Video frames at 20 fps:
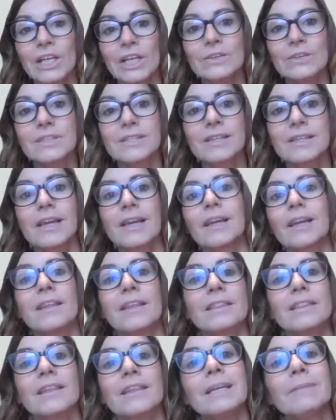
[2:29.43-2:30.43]
Lucy,
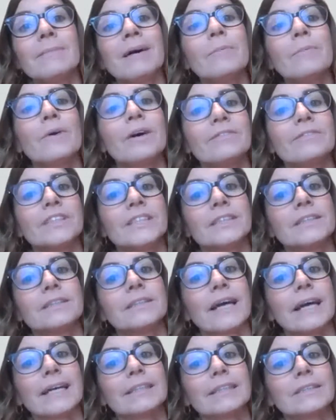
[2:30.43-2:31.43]
thinking about what I've just
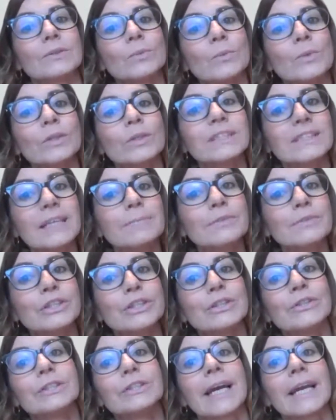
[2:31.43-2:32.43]
said, what steps do
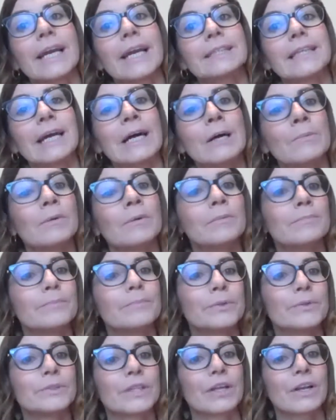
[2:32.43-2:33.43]
you take to help
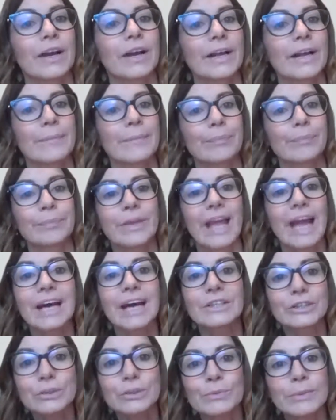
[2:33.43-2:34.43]
onboard a client? How
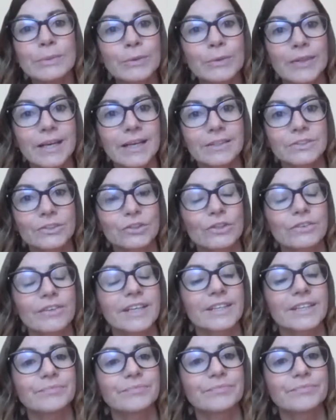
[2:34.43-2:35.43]
do you build their
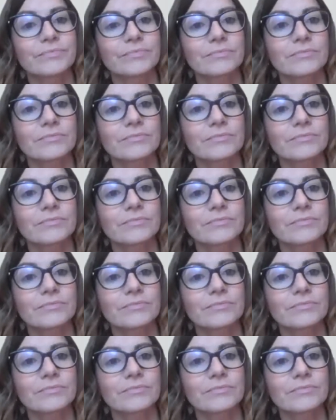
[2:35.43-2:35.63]
story?